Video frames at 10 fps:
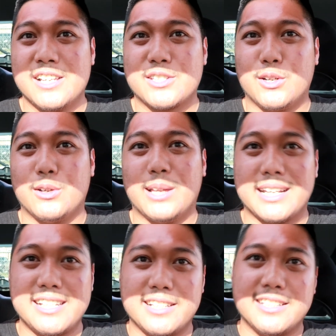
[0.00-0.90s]
So
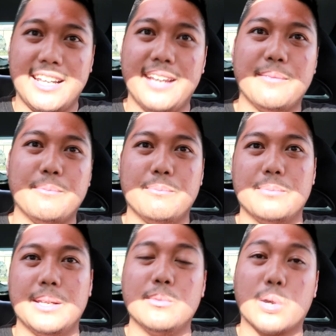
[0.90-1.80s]
like I said, today
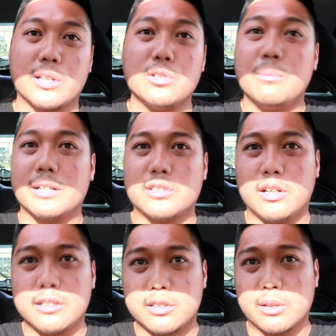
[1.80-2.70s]
didn't work too much
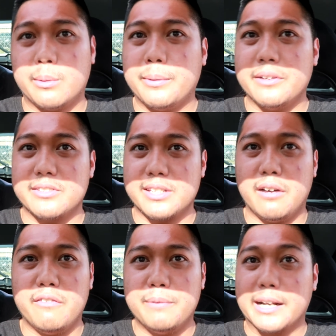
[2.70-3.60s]
on the turbo build itself,